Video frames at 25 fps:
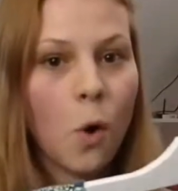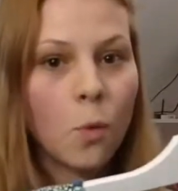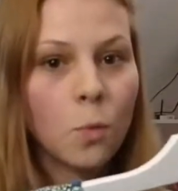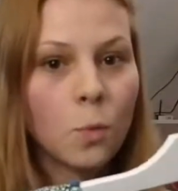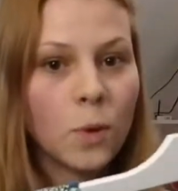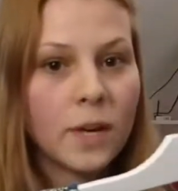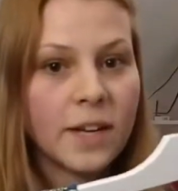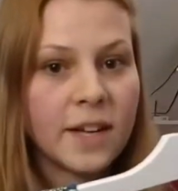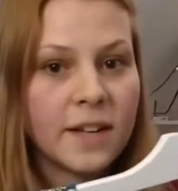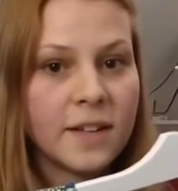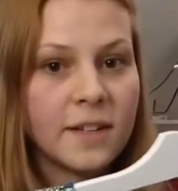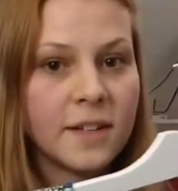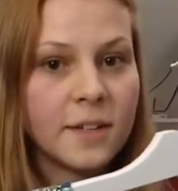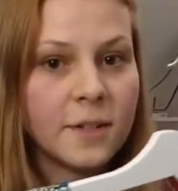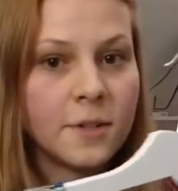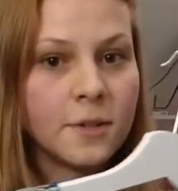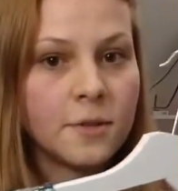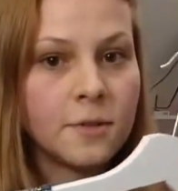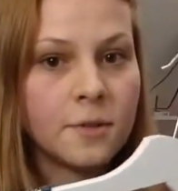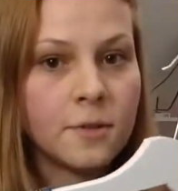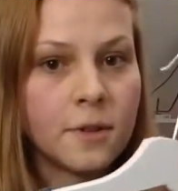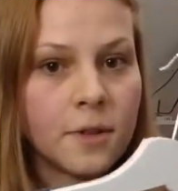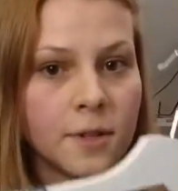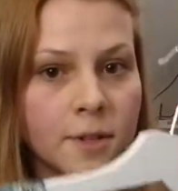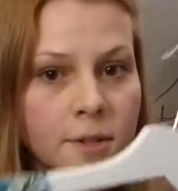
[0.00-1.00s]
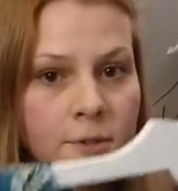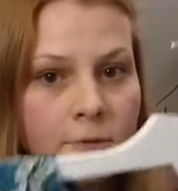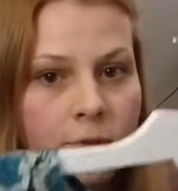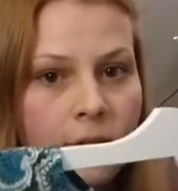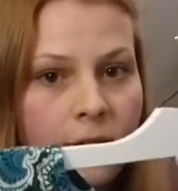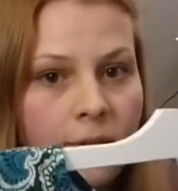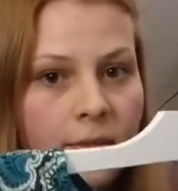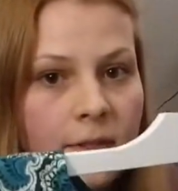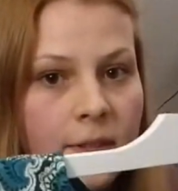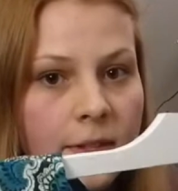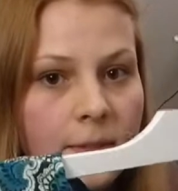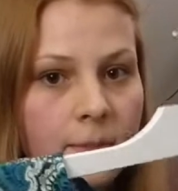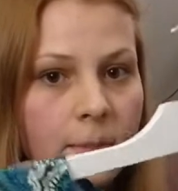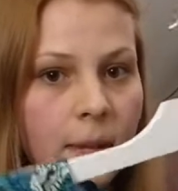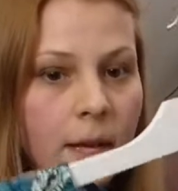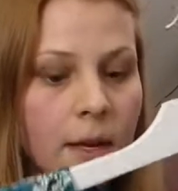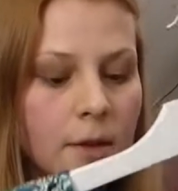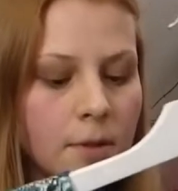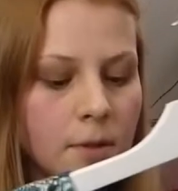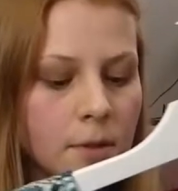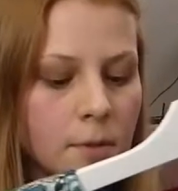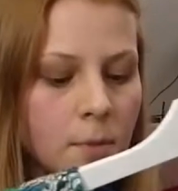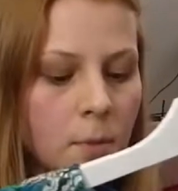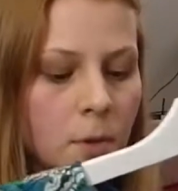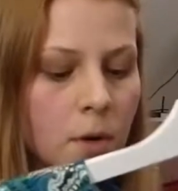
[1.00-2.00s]
what I did to construct this
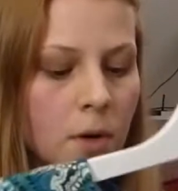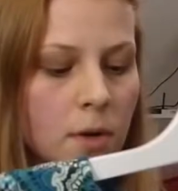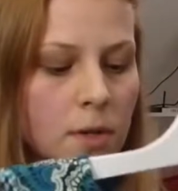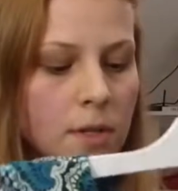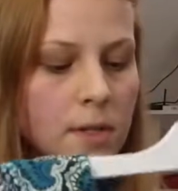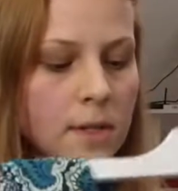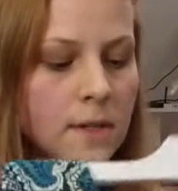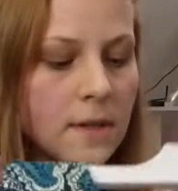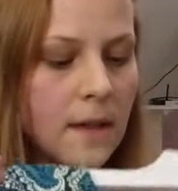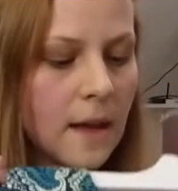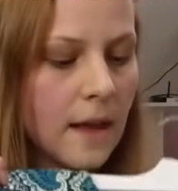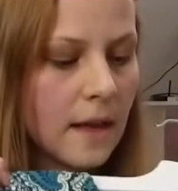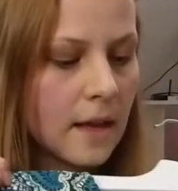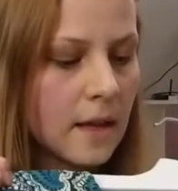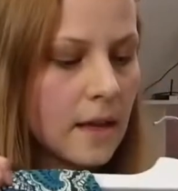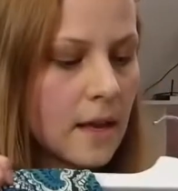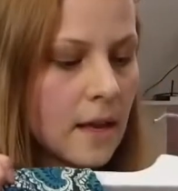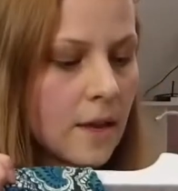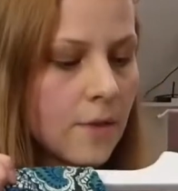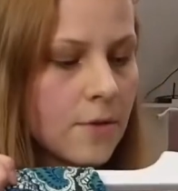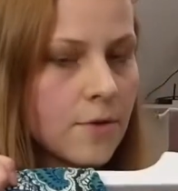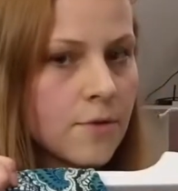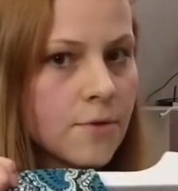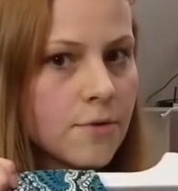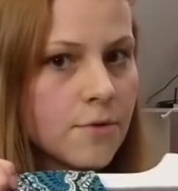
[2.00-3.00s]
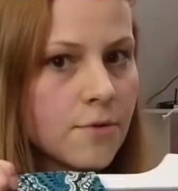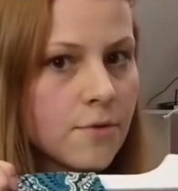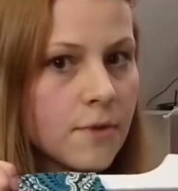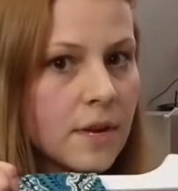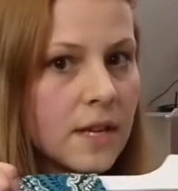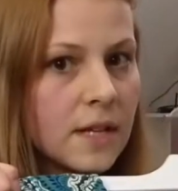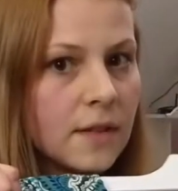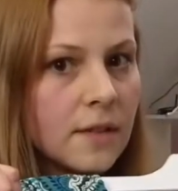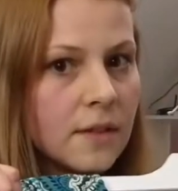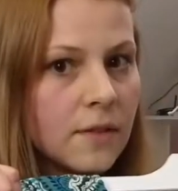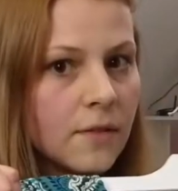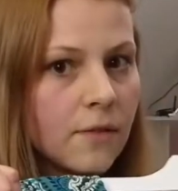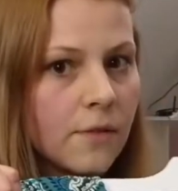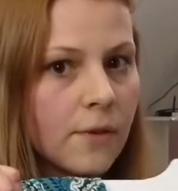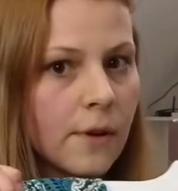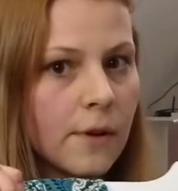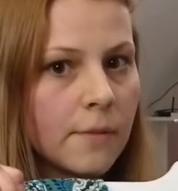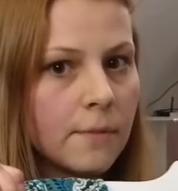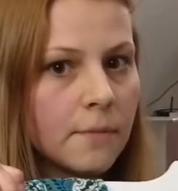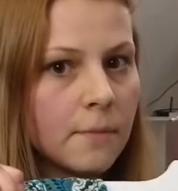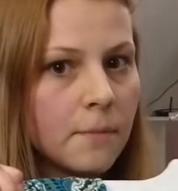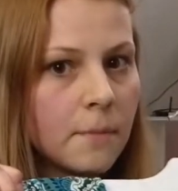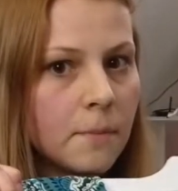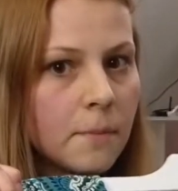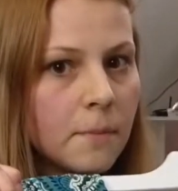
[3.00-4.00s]
blouse was taking 3 different
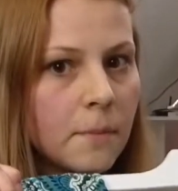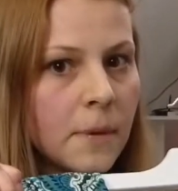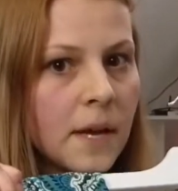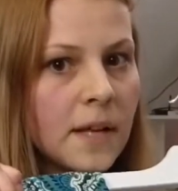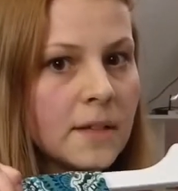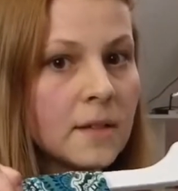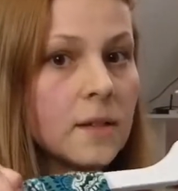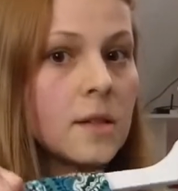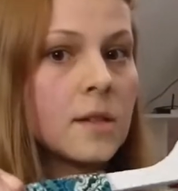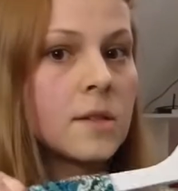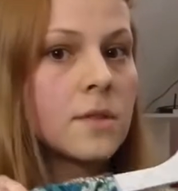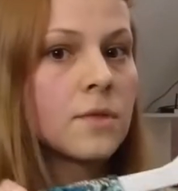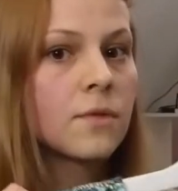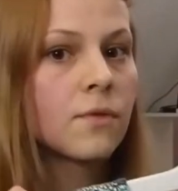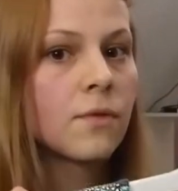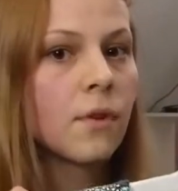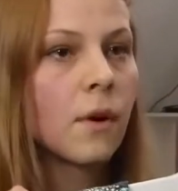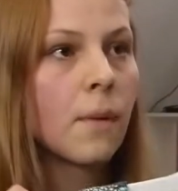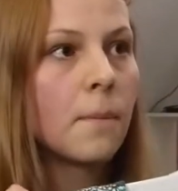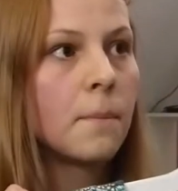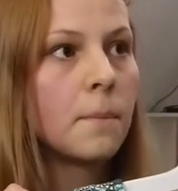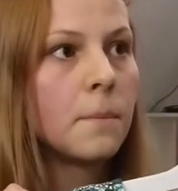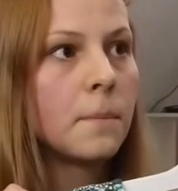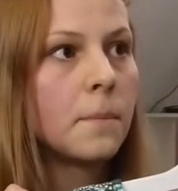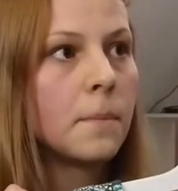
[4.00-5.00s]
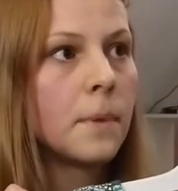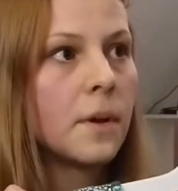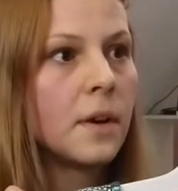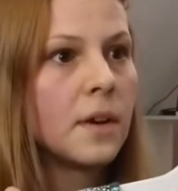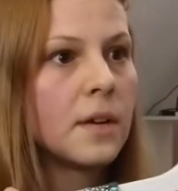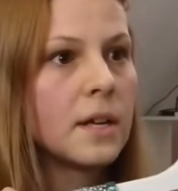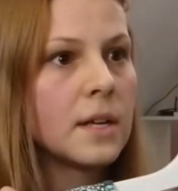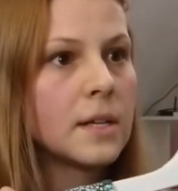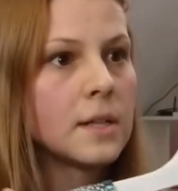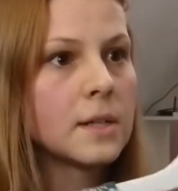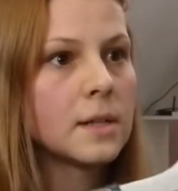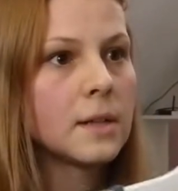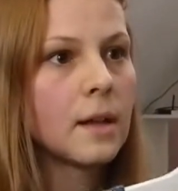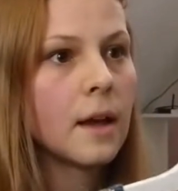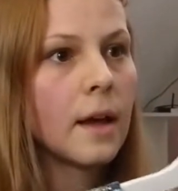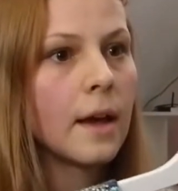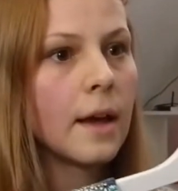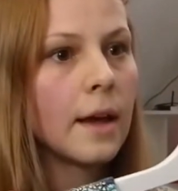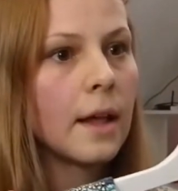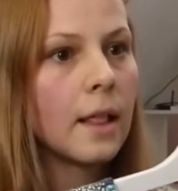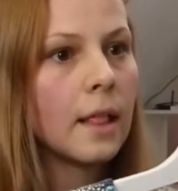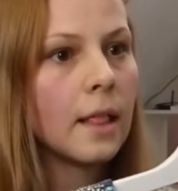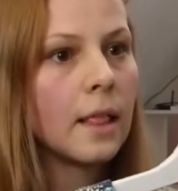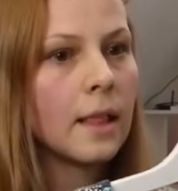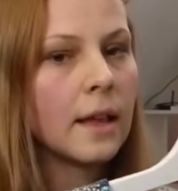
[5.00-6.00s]
patterns from burda
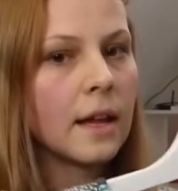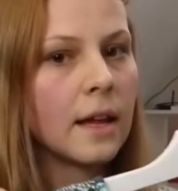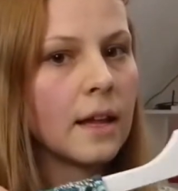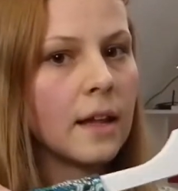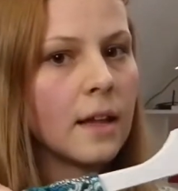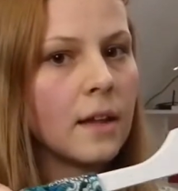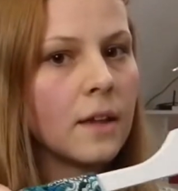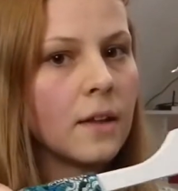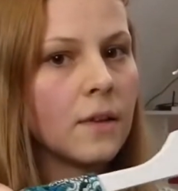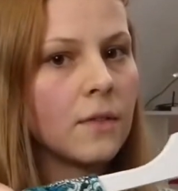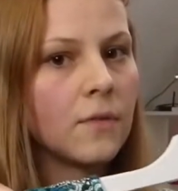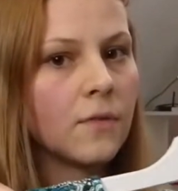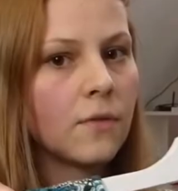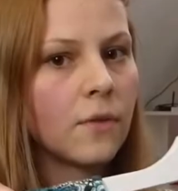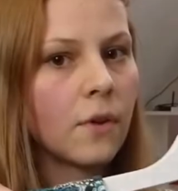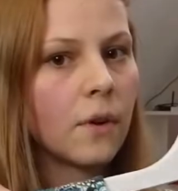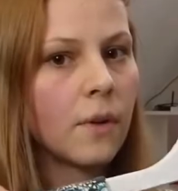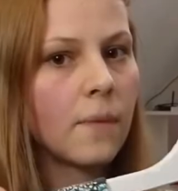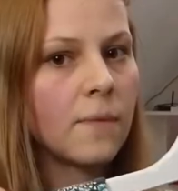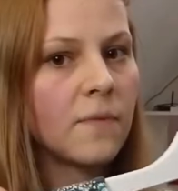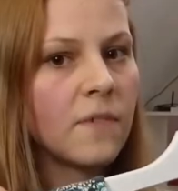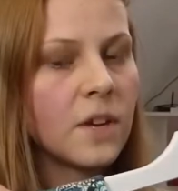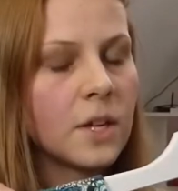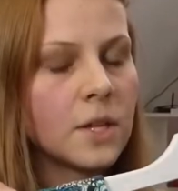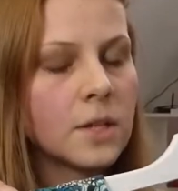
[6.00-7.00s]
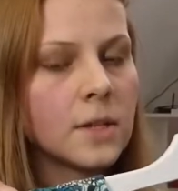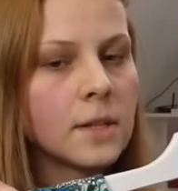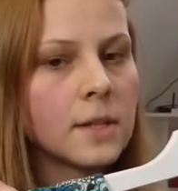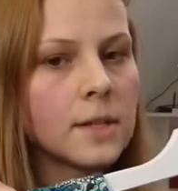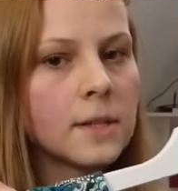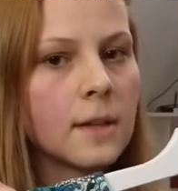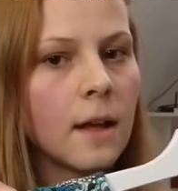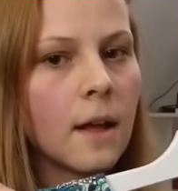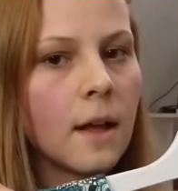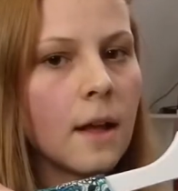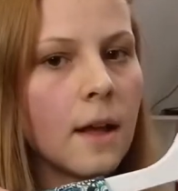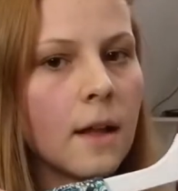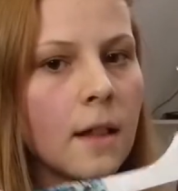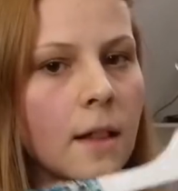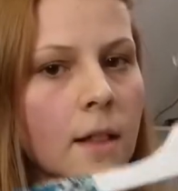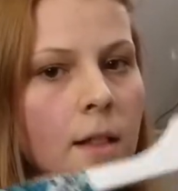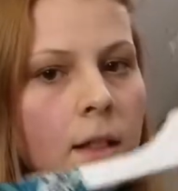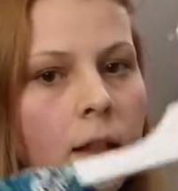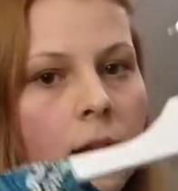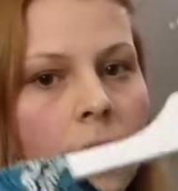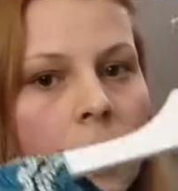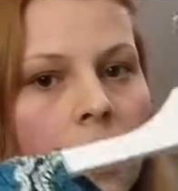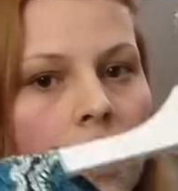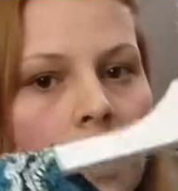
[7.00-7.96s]
style and from fashion style,